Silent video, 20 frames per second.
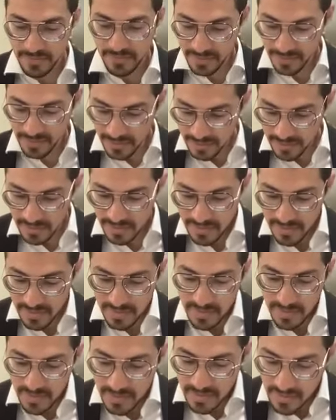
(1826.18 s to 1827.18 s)

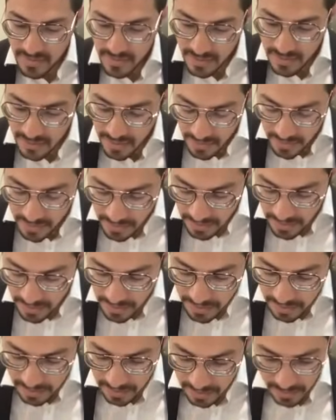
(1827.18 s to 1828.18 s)

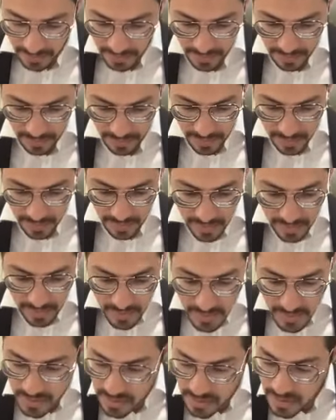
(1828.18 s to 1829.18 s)

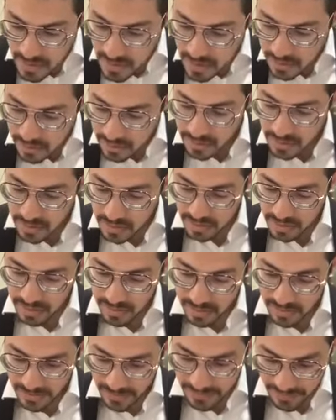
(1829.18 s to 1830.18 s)

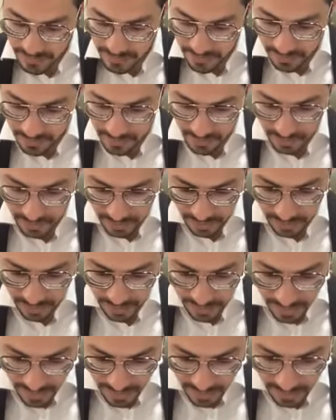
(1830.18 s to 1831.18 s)

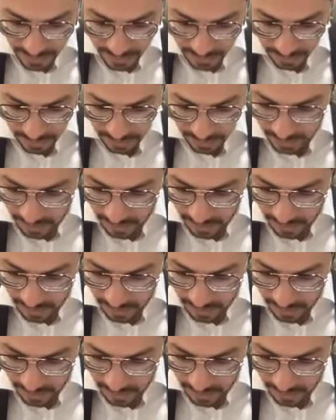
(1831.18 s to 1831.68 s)
No one is speaking in this clip.